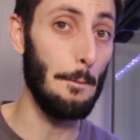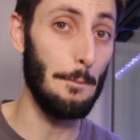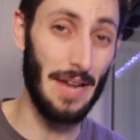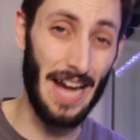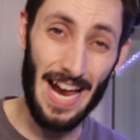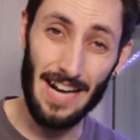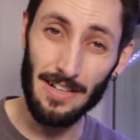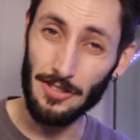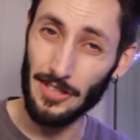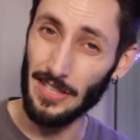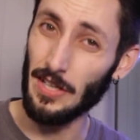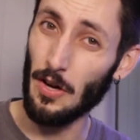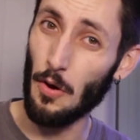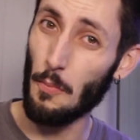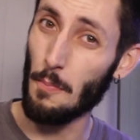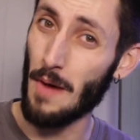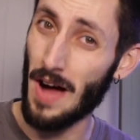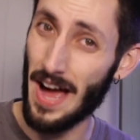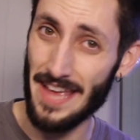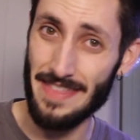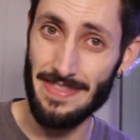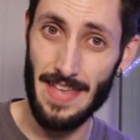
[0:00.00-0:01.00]
But I actually
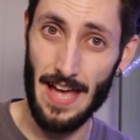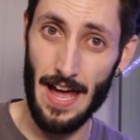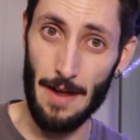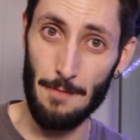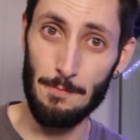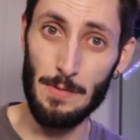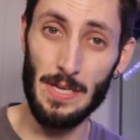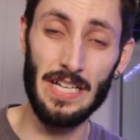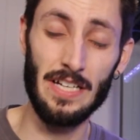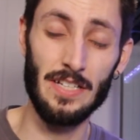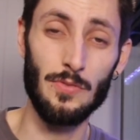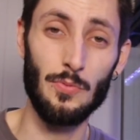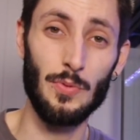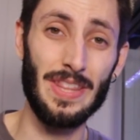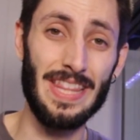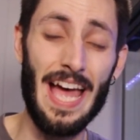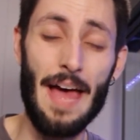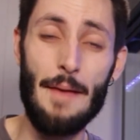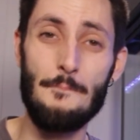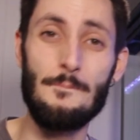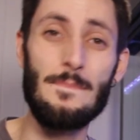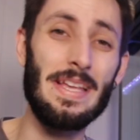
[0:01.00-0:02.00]
don't mind that, because with
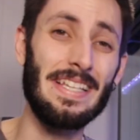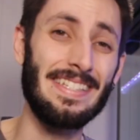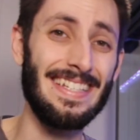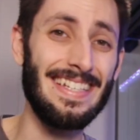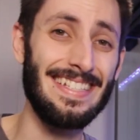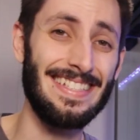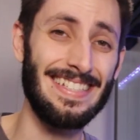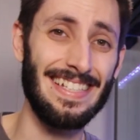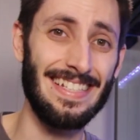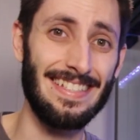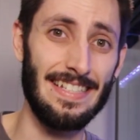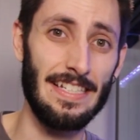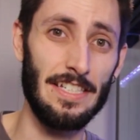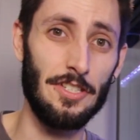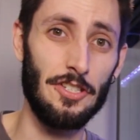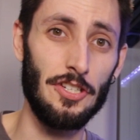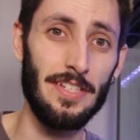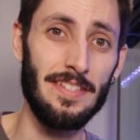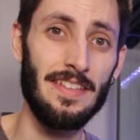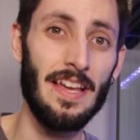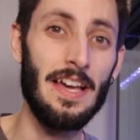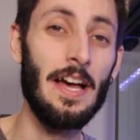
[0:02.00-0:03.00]
that missing 6
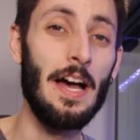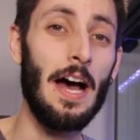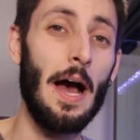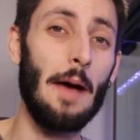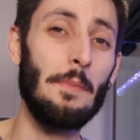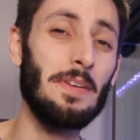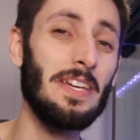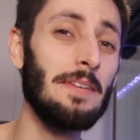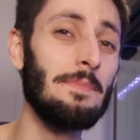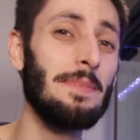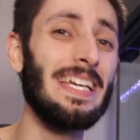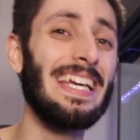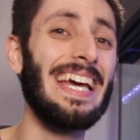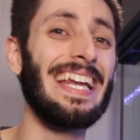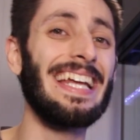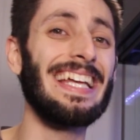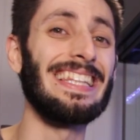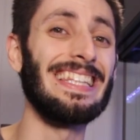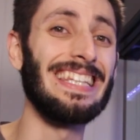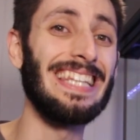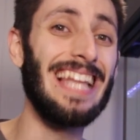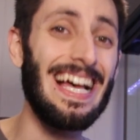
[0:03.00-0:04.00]
inches, I'm going to be
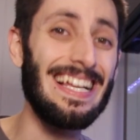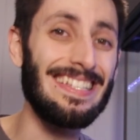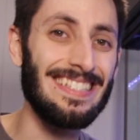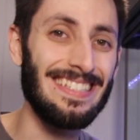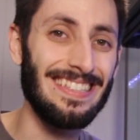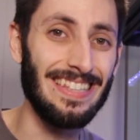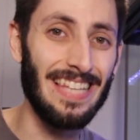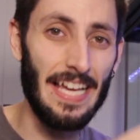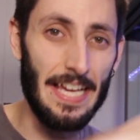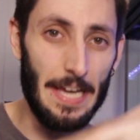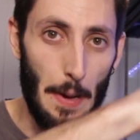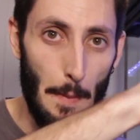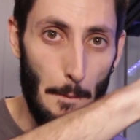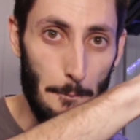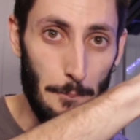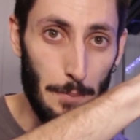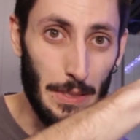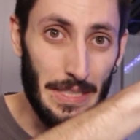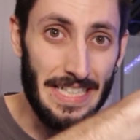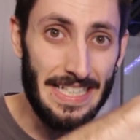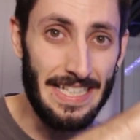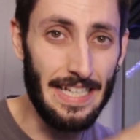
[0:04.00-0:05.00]
getting less light
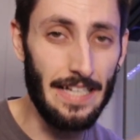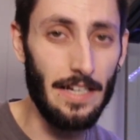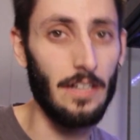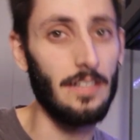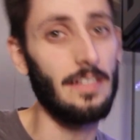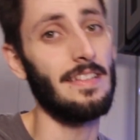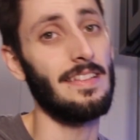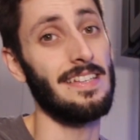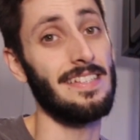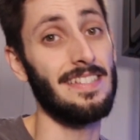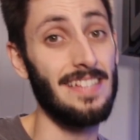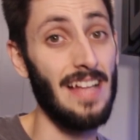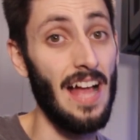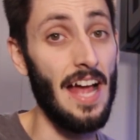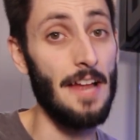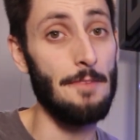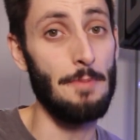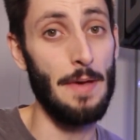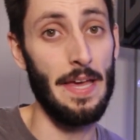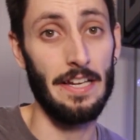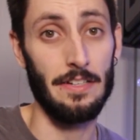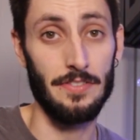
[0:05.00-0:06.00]
bleeding onto the
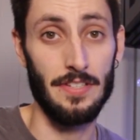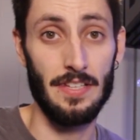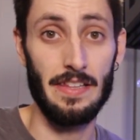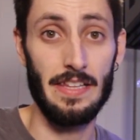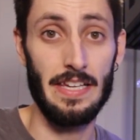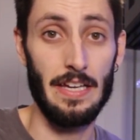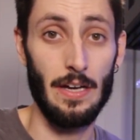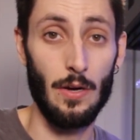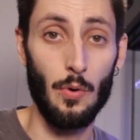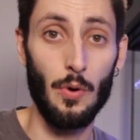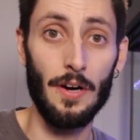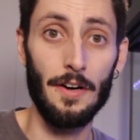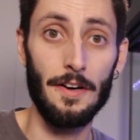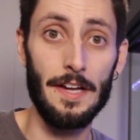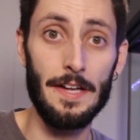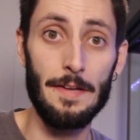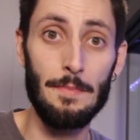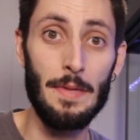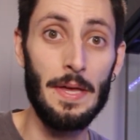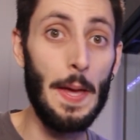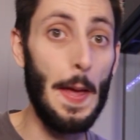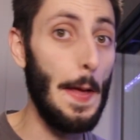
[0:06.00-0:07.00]
side panels of the
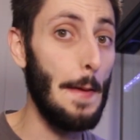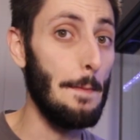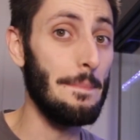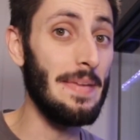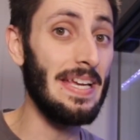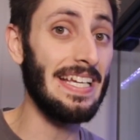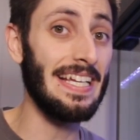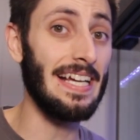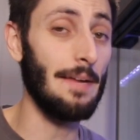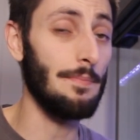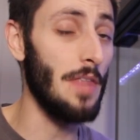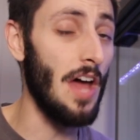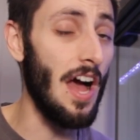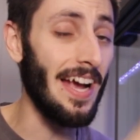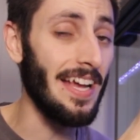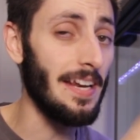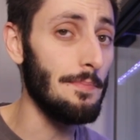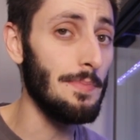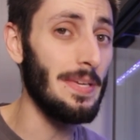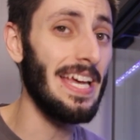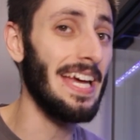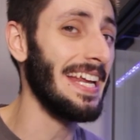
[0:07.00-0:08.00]
aquarium, meaning I'm not
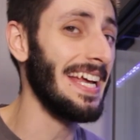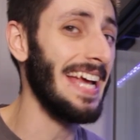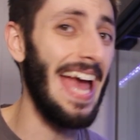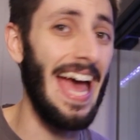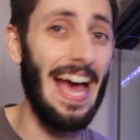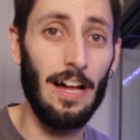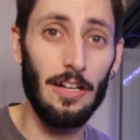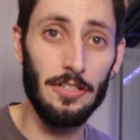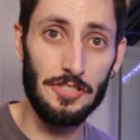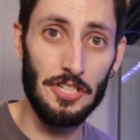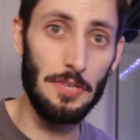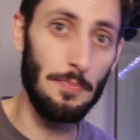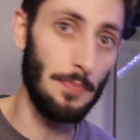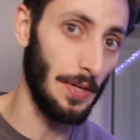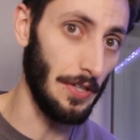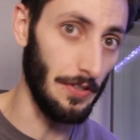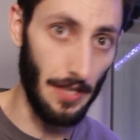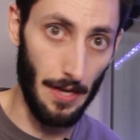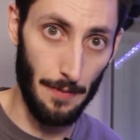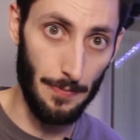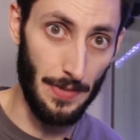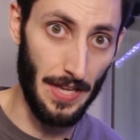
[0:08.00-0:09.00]
going to be getting algae
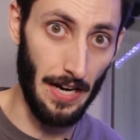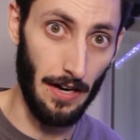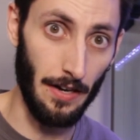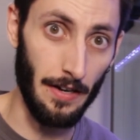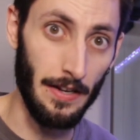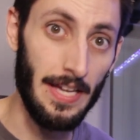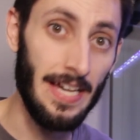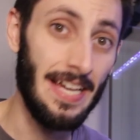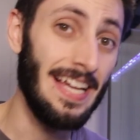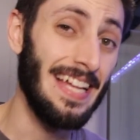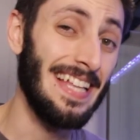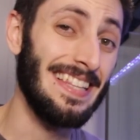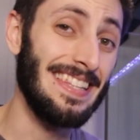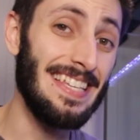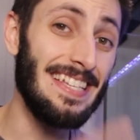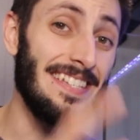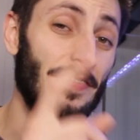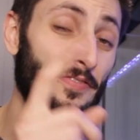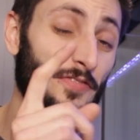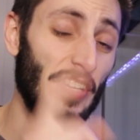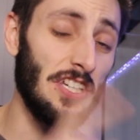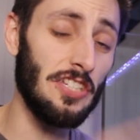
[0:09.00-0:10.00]
buildup there.
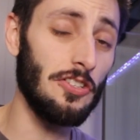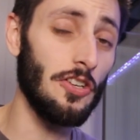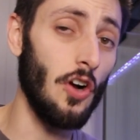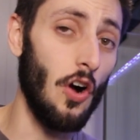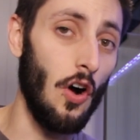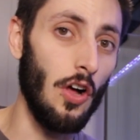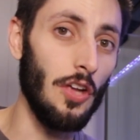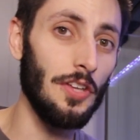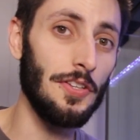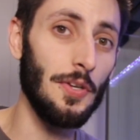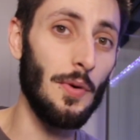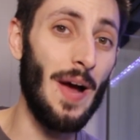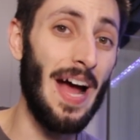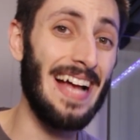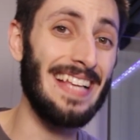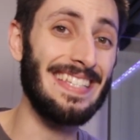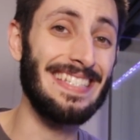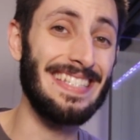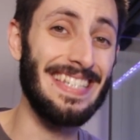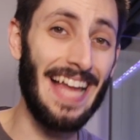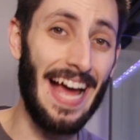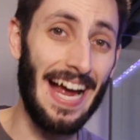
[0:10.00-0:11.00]
This fixture also
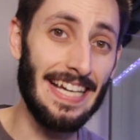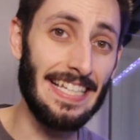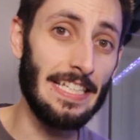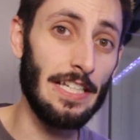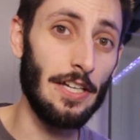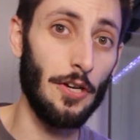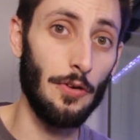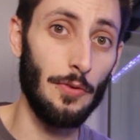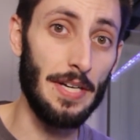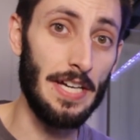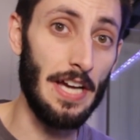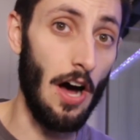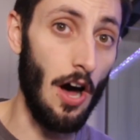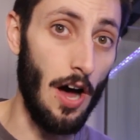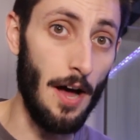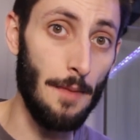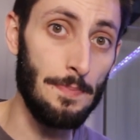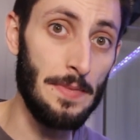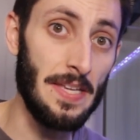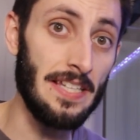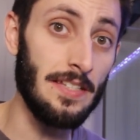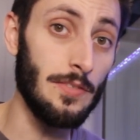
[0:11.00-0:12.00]
has 90-degree
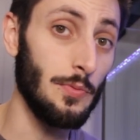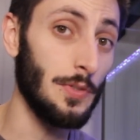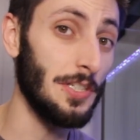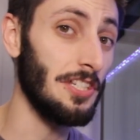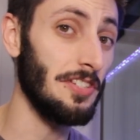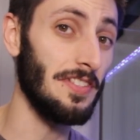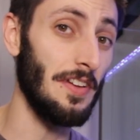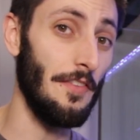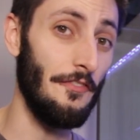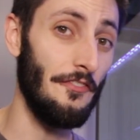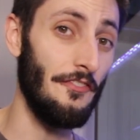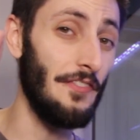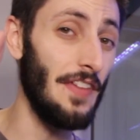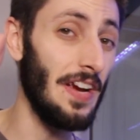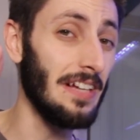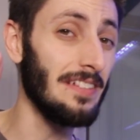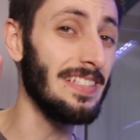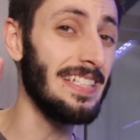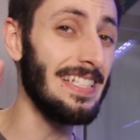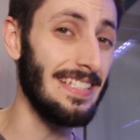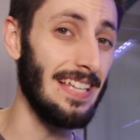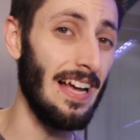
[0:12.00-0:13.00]
optics, which is a
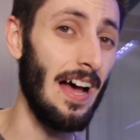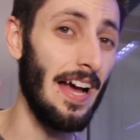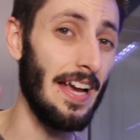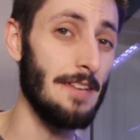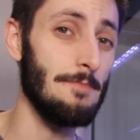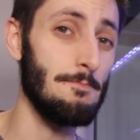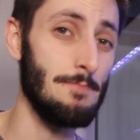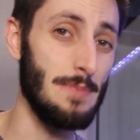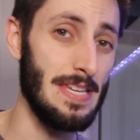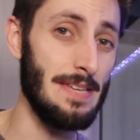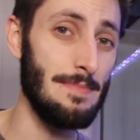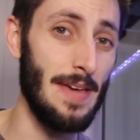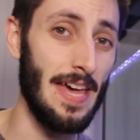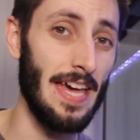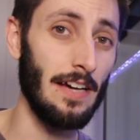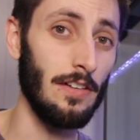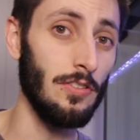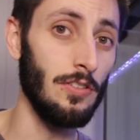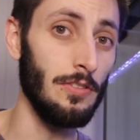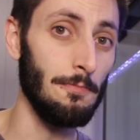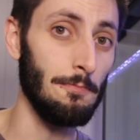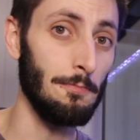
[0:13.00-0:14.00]
fairly tight beam
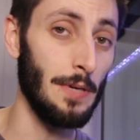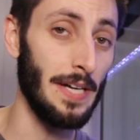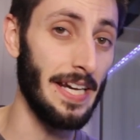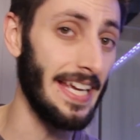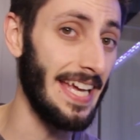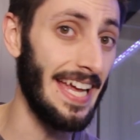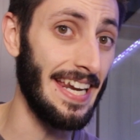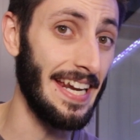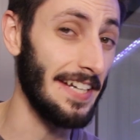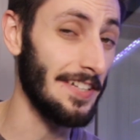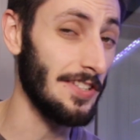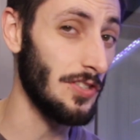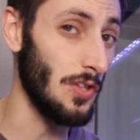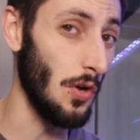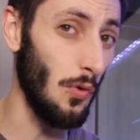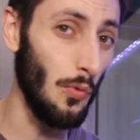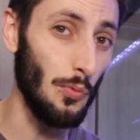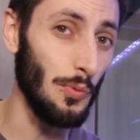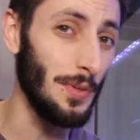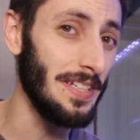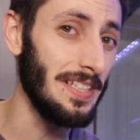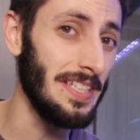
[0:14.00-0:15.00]
angle, but again, I
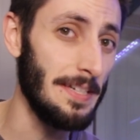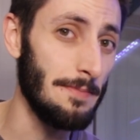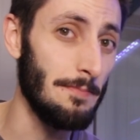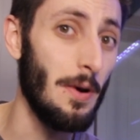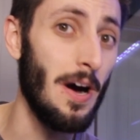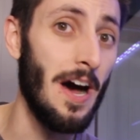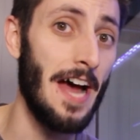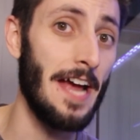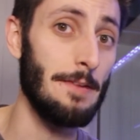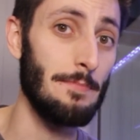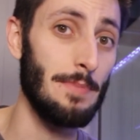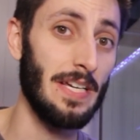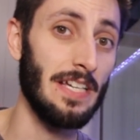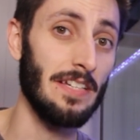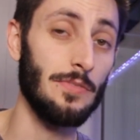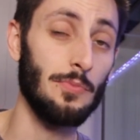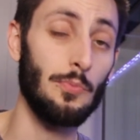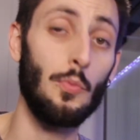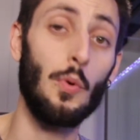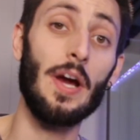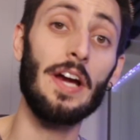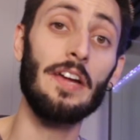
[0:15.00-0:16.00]
don't really mind
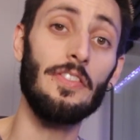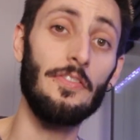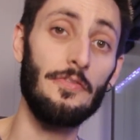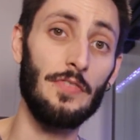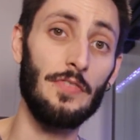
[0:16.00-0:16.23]
because where the